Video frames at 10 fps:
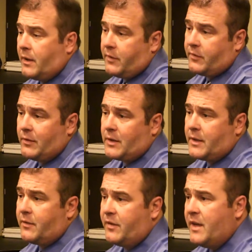I just look
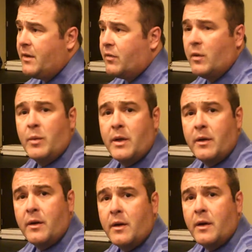at saves. I mean,
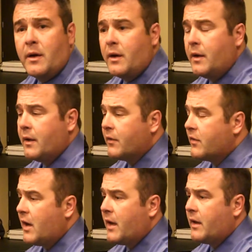it's
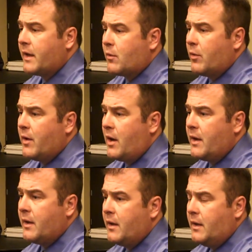not like we're not